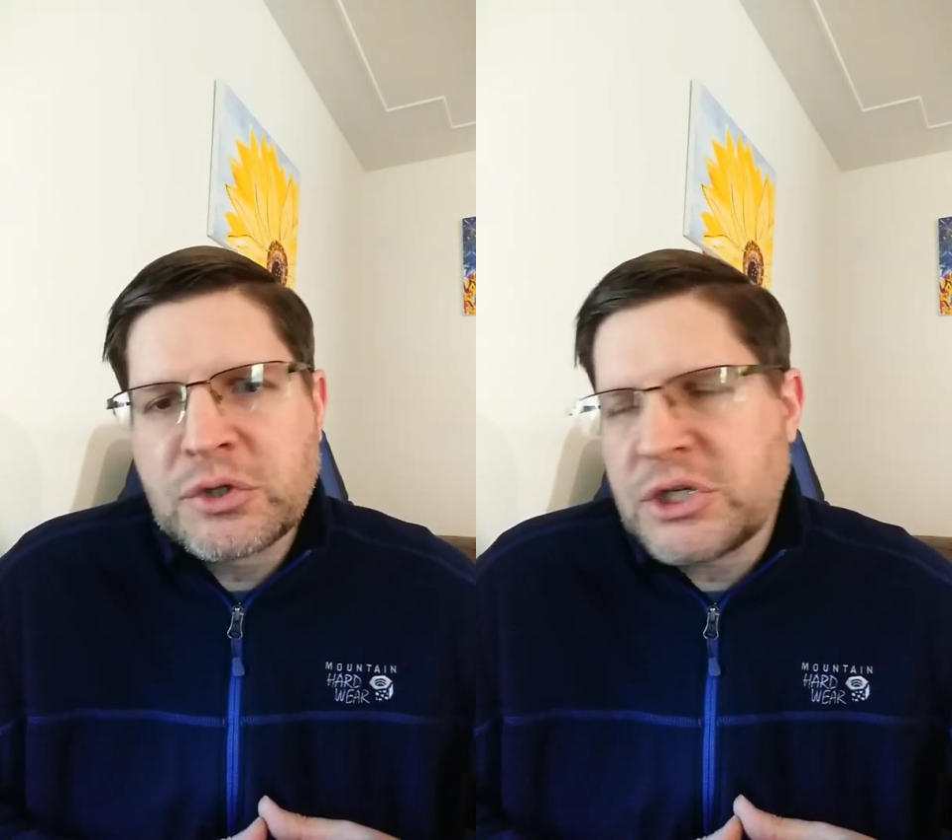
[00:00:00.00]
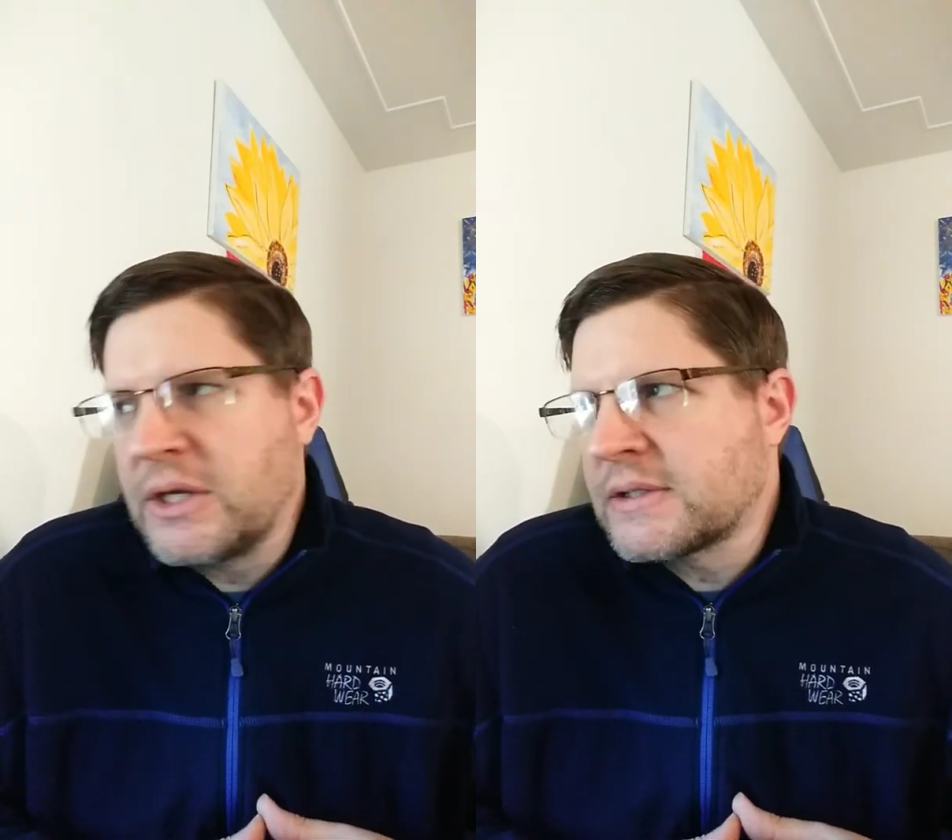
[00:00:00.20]

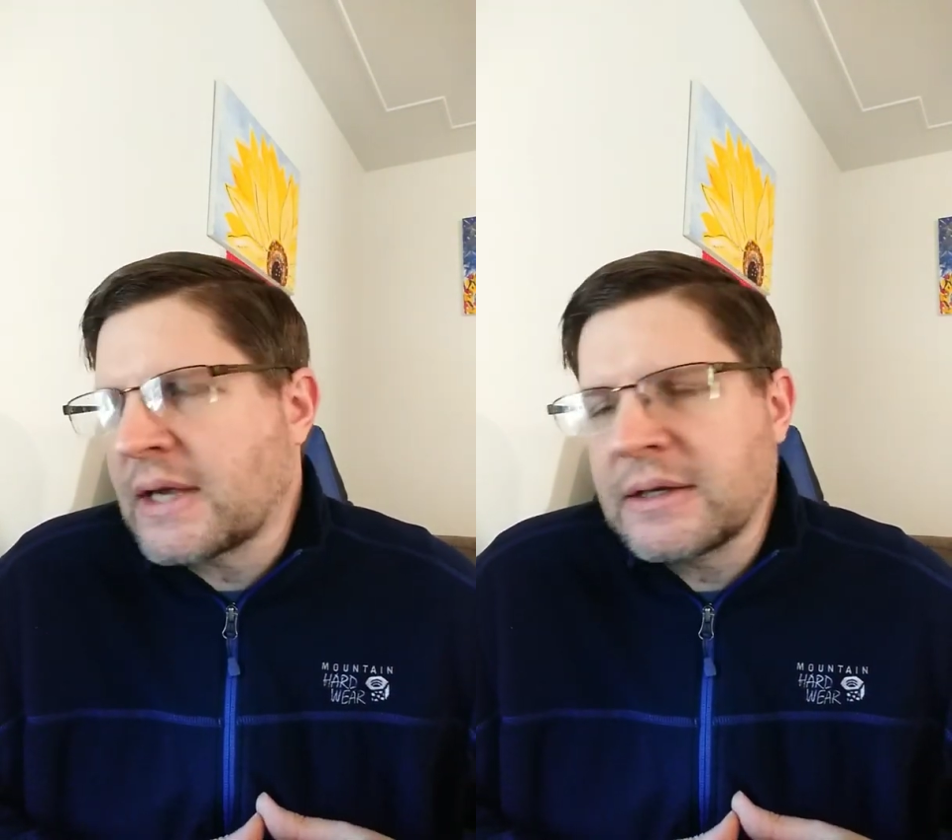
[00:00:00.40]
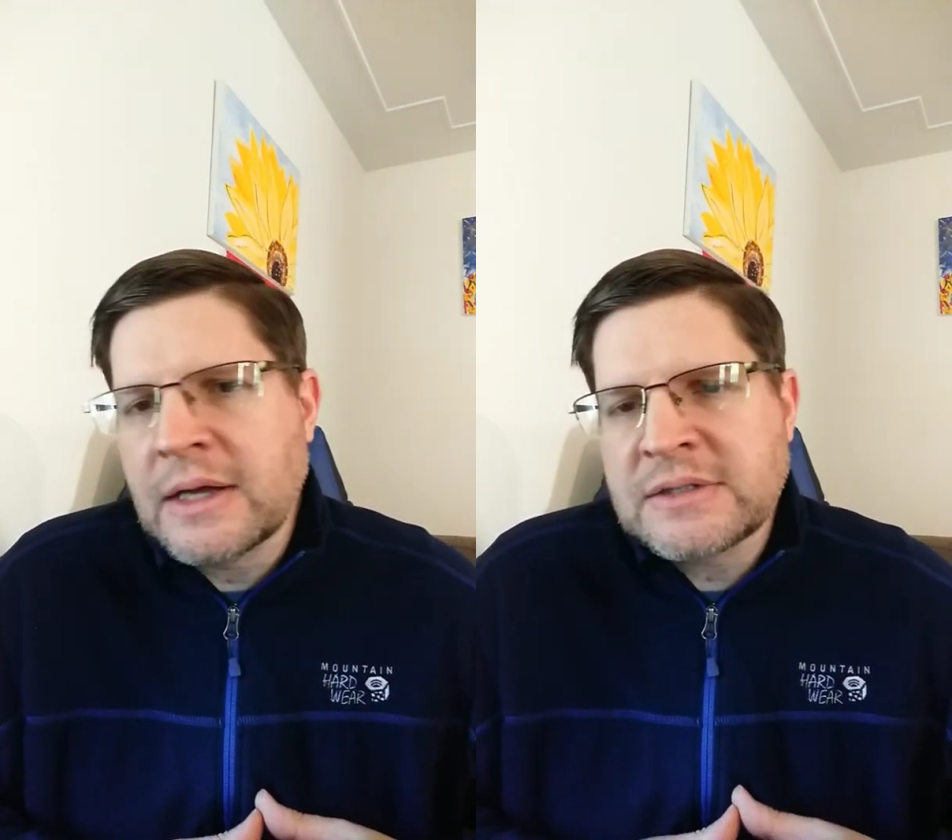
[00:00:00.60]
sheets
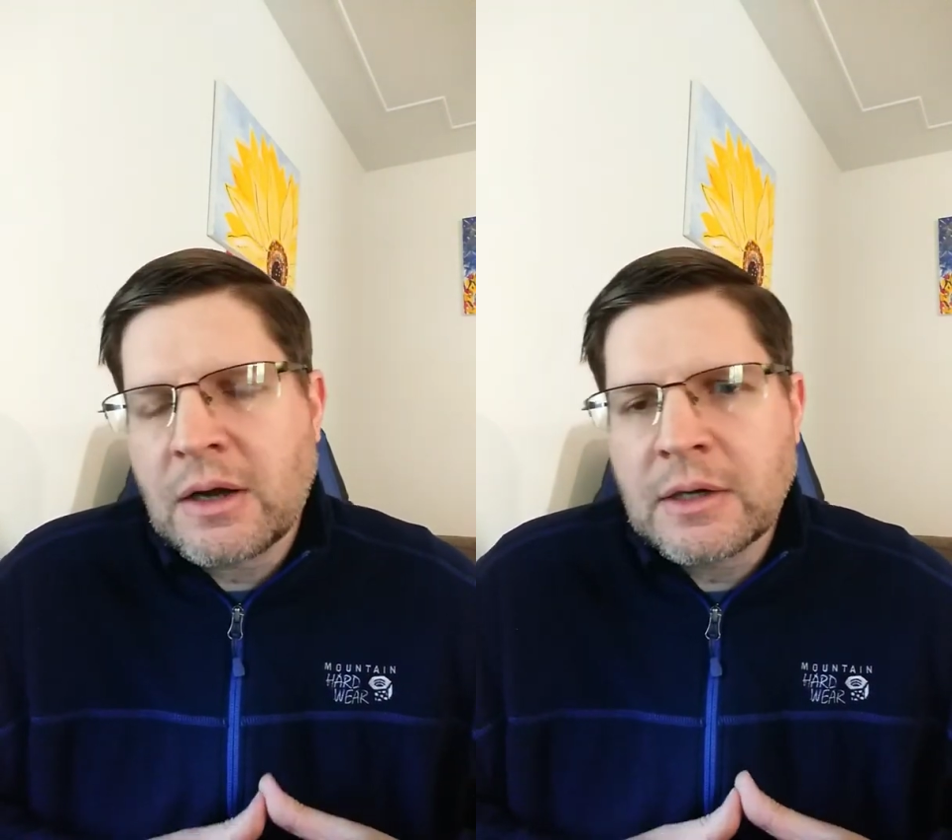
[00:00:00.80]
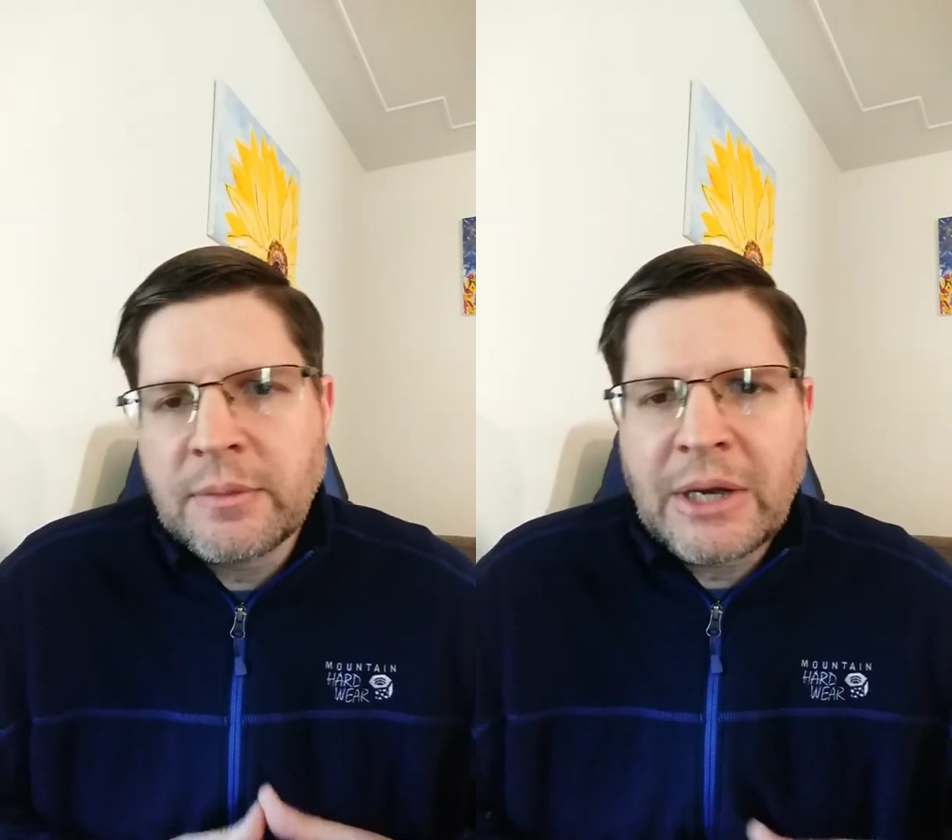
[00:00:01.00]
I
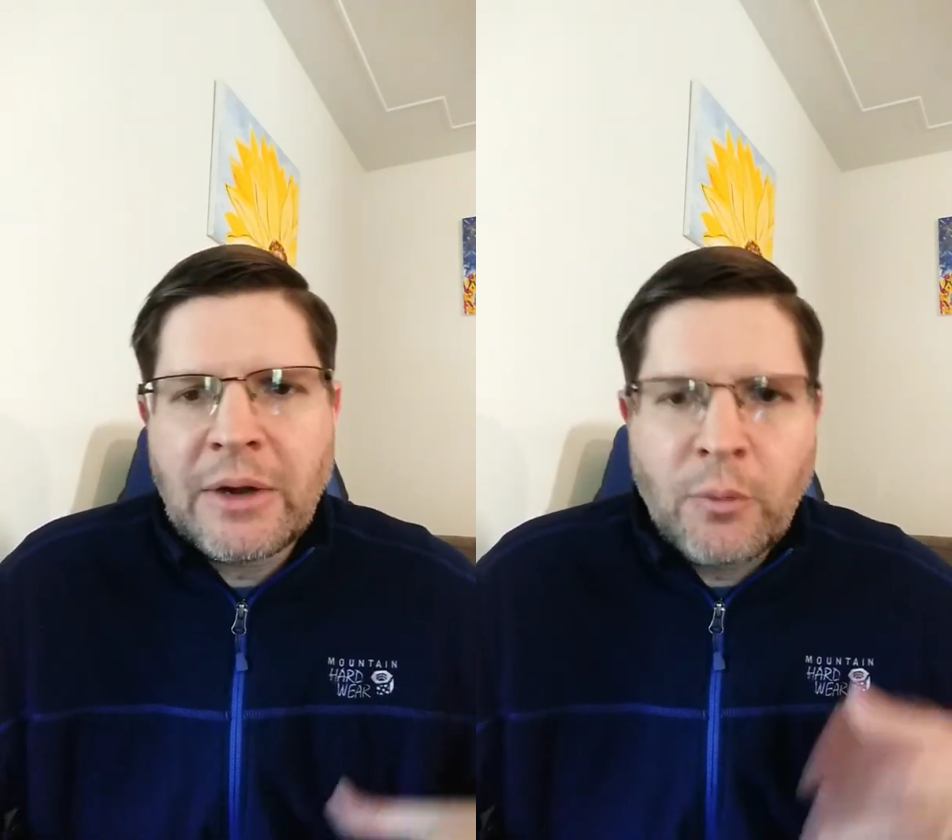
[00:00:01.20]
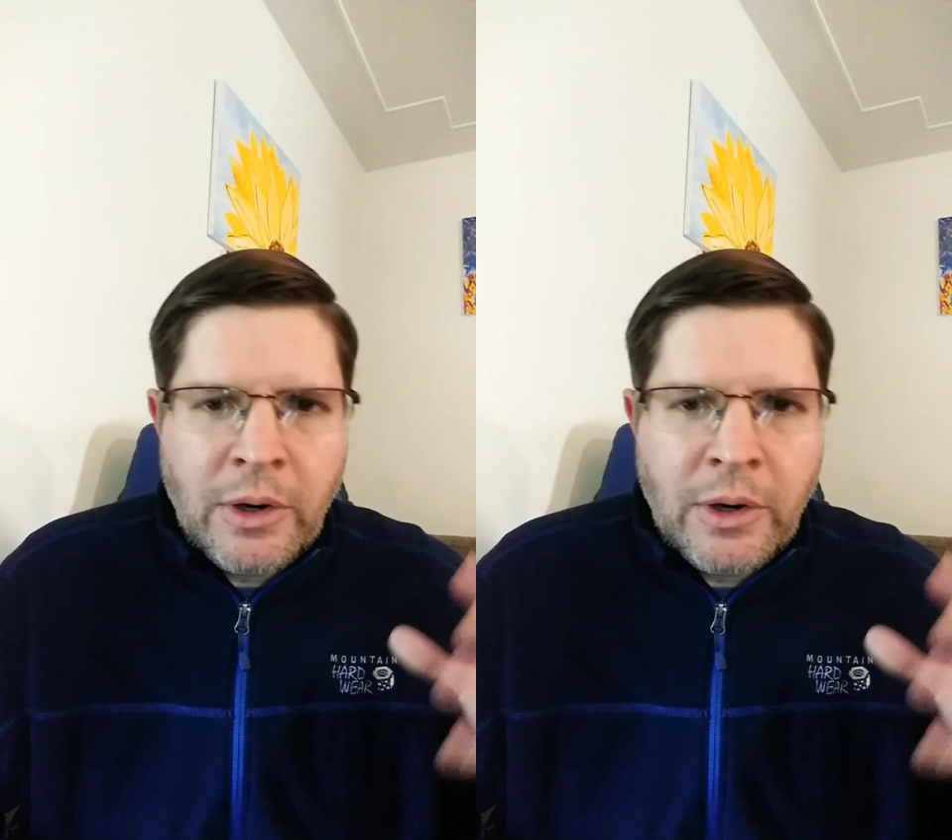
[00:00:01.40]
talked about,